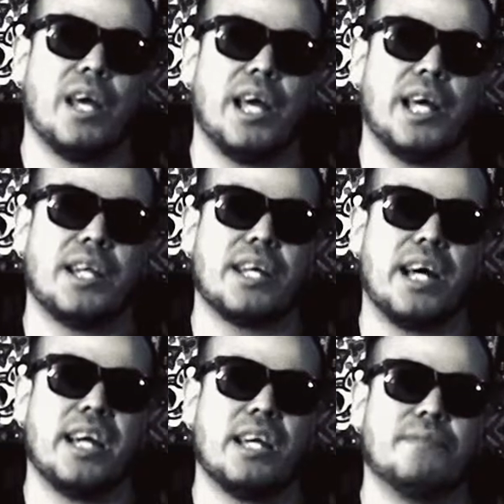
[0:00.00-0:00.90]
And
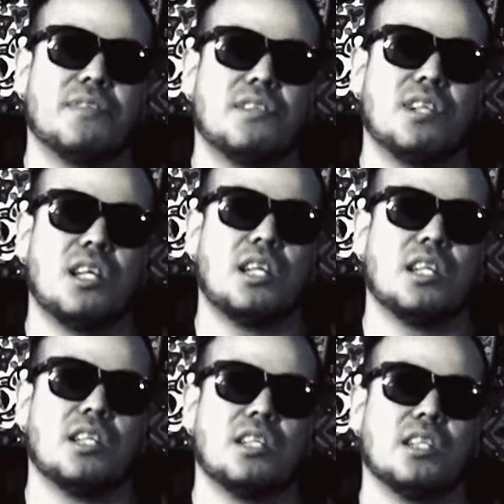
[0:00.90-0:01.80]
I have
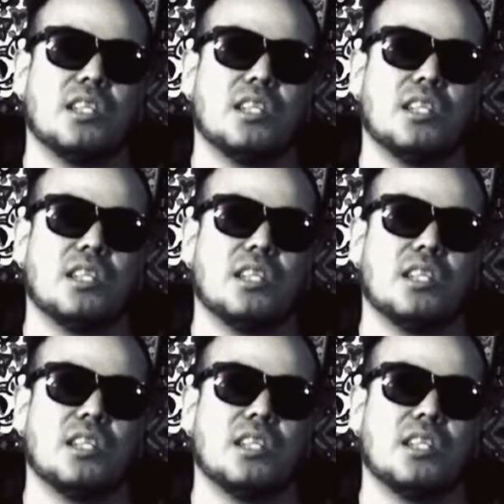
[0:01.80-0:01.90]
seen